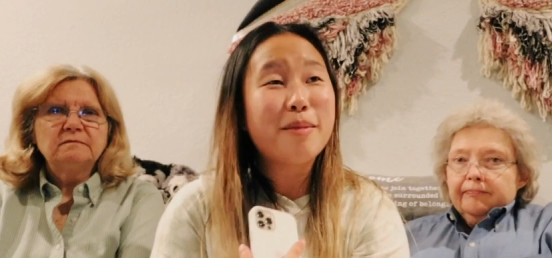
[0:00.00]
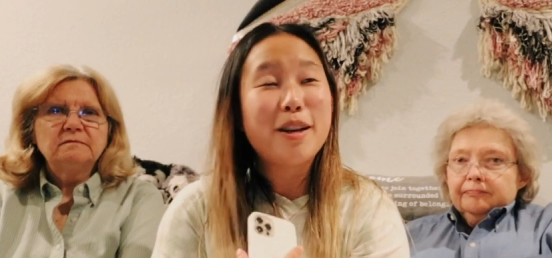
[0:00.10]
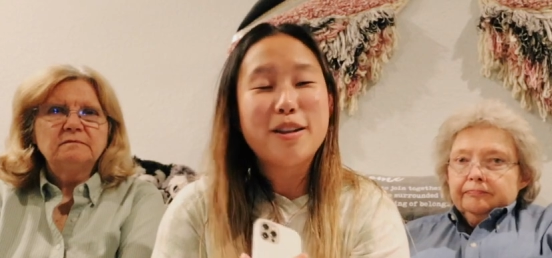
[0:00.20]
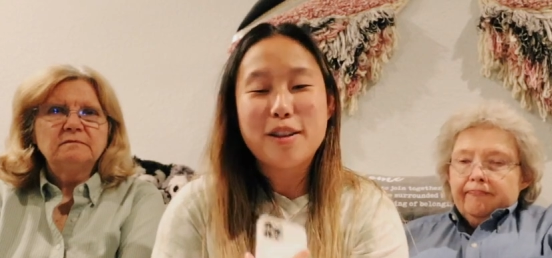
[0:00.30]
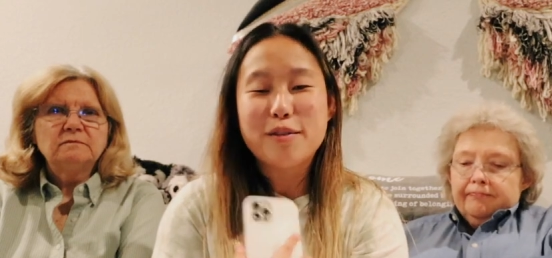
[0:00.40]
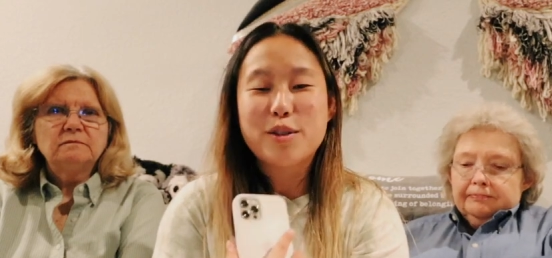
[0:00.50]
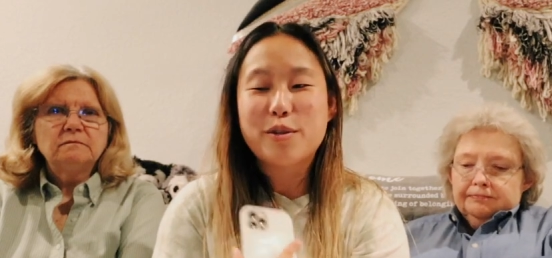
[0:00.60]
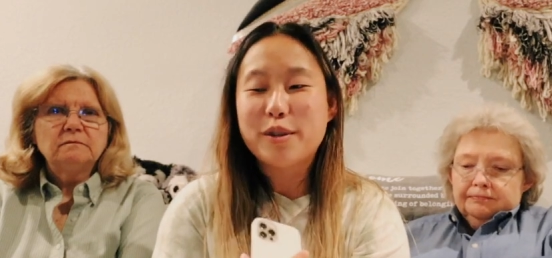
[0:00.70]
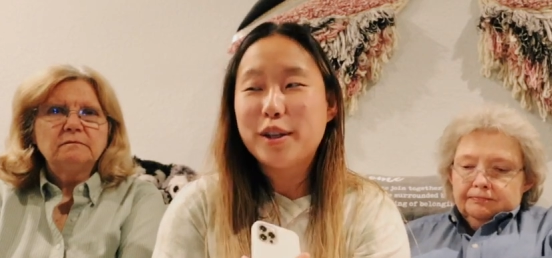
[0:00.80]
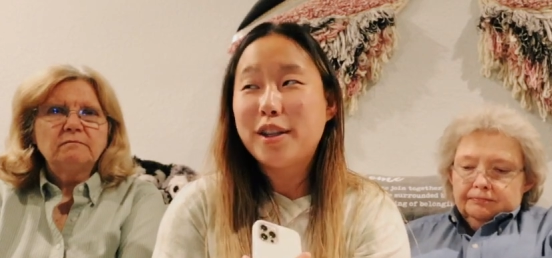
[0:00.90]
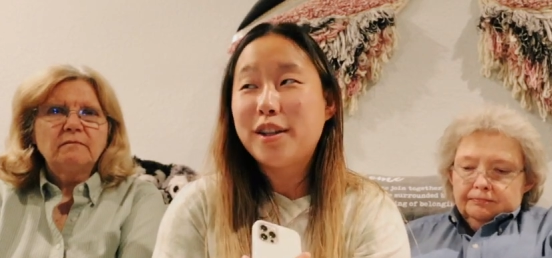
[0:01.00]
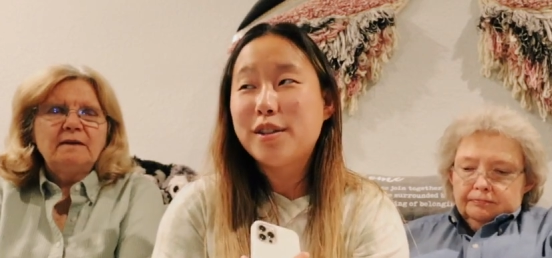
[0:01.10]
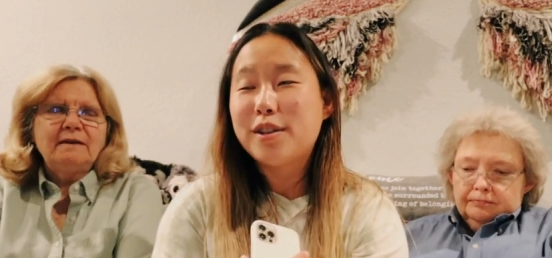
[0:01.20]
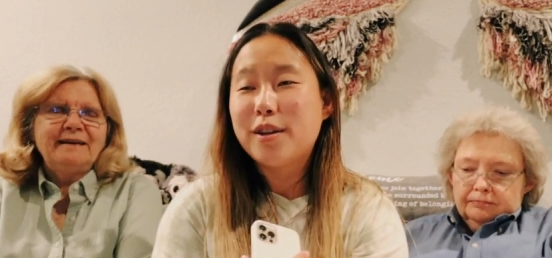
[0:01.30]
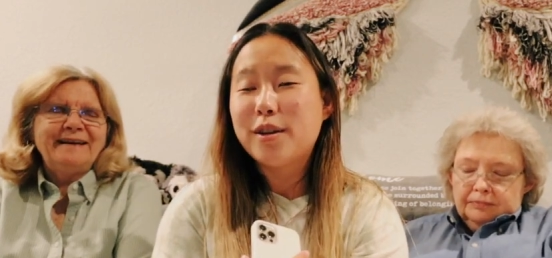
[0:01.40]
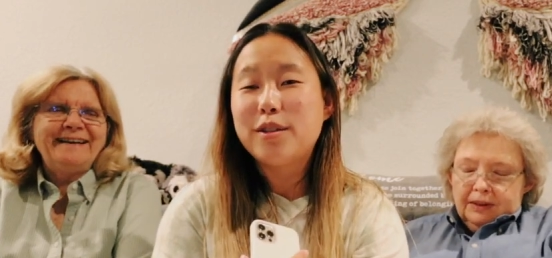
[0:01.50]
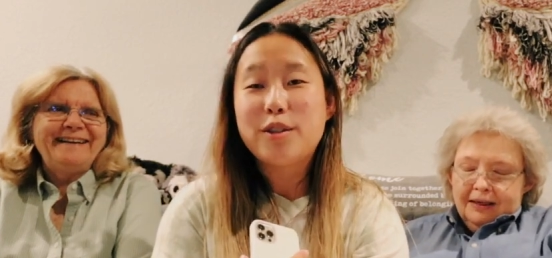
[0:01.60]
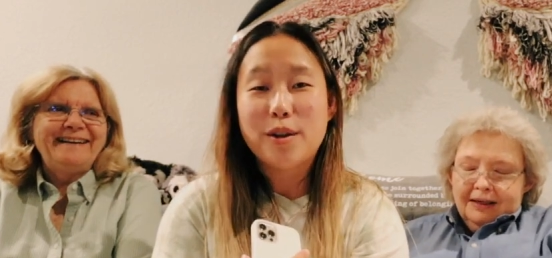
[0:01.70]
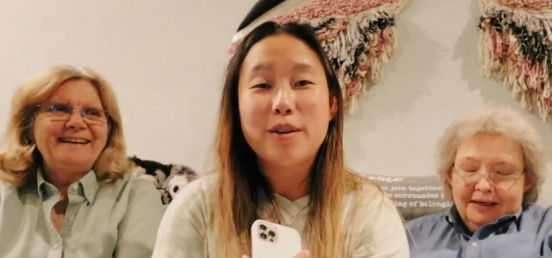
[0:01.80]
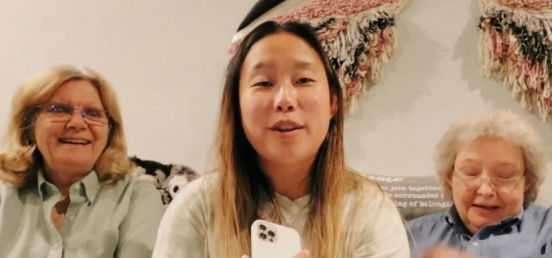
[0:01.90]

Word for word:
Speaker 1: the main idea of a story. So don't